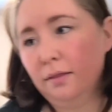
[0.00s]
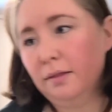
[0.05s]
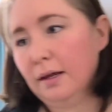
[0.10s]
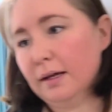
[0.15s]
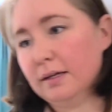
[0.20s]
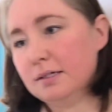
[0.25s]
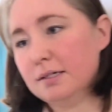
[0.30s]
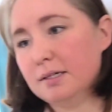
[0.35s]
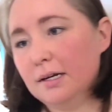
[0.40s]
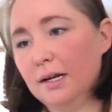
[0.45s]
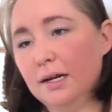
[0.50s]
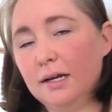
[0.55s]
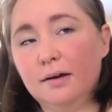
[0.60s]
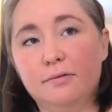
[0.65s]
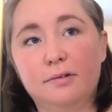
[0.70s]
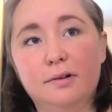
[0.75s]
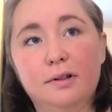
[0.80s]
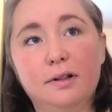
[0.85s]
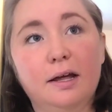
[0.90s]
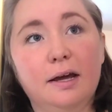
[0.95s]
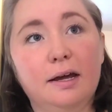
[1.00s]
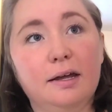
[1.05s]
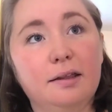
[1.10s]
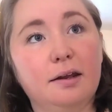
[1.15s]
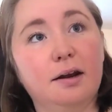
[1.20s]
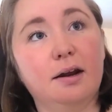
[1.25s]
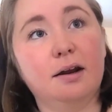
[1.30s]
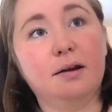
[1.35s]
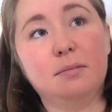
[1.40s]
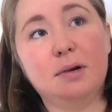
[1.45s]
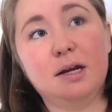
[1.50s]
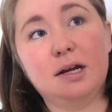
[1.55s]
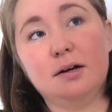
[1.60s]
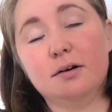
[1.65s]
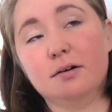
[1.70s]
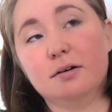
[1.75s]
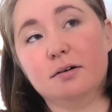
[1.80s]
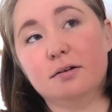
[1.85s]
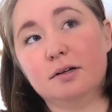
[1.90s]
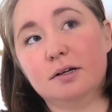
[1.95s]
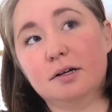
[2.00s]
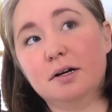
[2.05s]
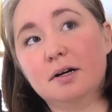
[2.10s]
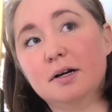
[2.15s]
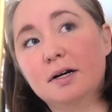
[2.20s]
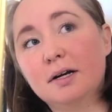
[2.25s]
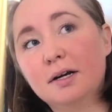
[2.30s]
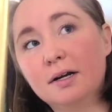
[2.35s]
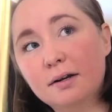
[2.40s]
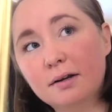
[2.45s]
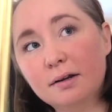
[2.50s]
that snake of clay that I made earlier.